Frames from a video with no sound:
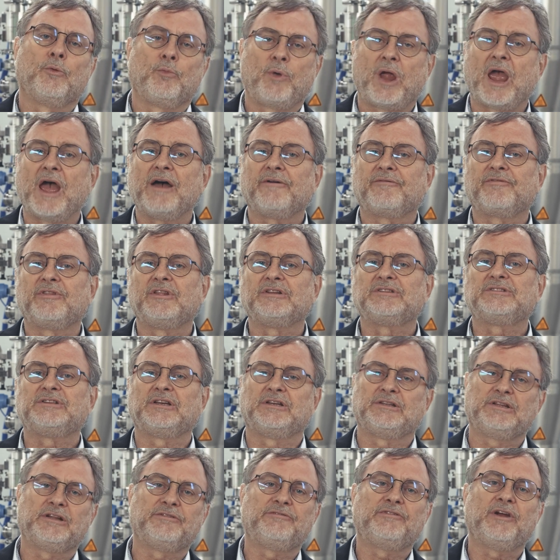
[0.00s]
We have this
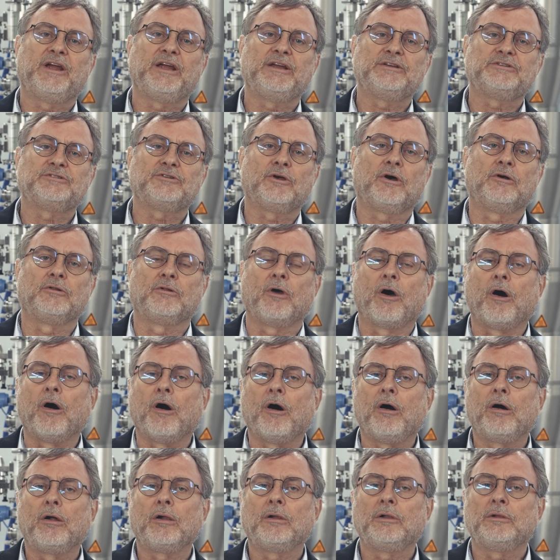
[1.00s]
interface on
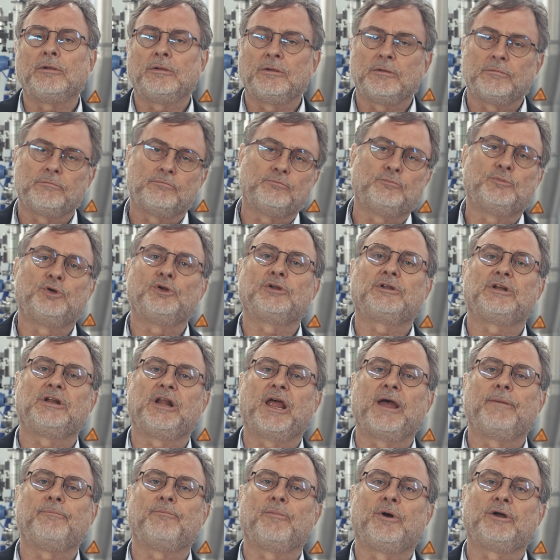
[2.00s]
all
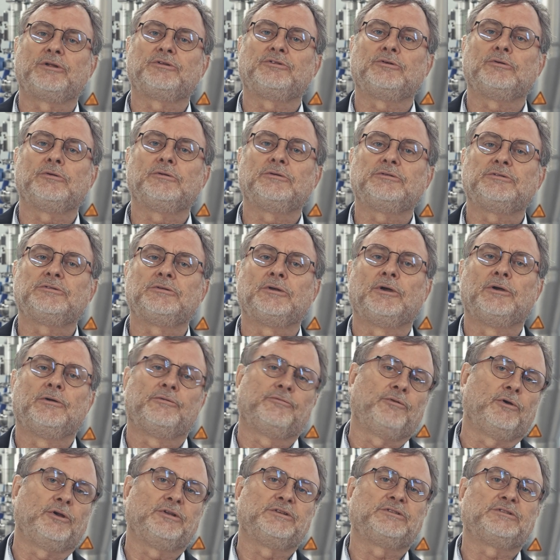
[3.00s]
multi-lab modules,
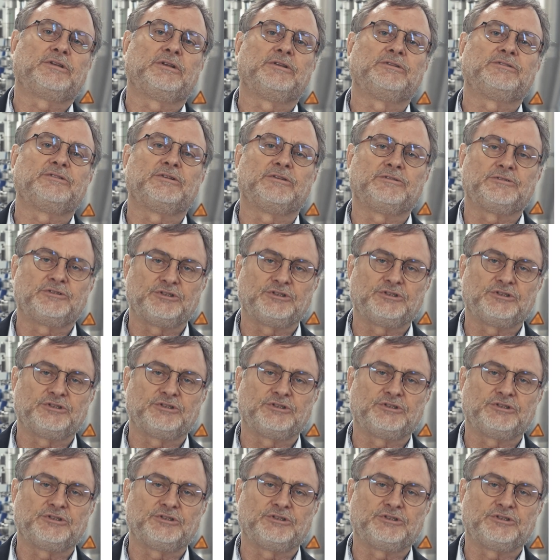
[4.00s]
for instance, the